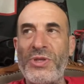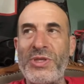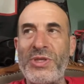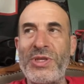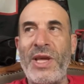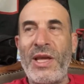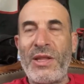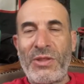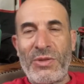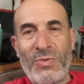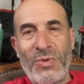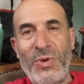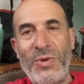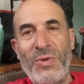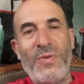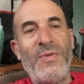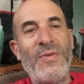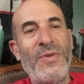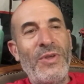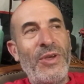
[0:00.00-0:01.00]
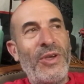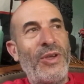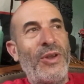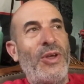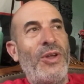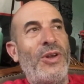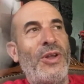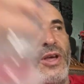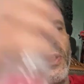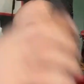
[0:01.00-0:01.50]
just get through.
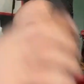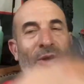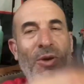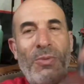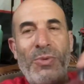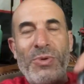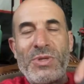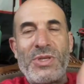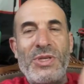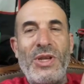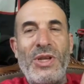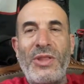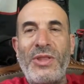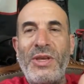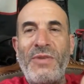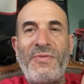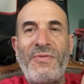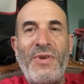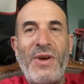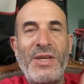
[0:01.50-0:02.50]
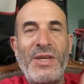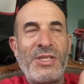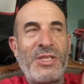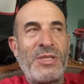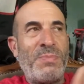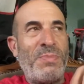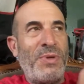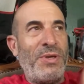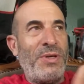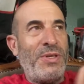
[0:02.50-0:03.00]
You know, almost nothing fucking
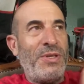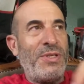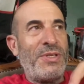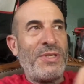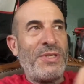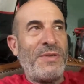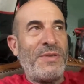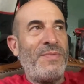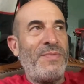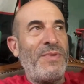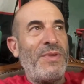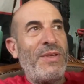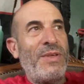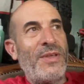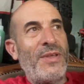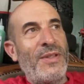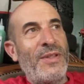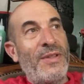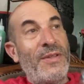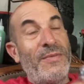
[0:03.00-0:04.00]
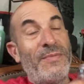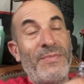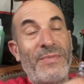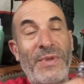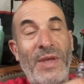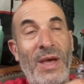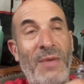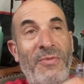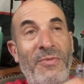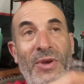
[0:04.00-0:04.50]
spills, and
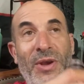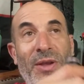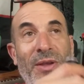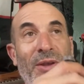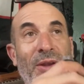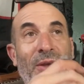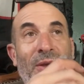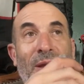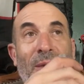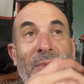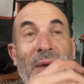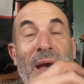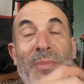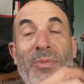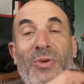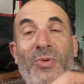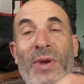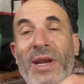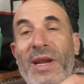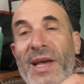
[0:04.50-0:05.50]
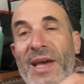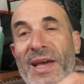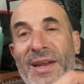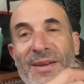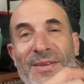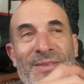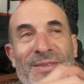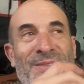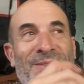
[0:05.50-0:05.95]
I'm very, I'm great at it.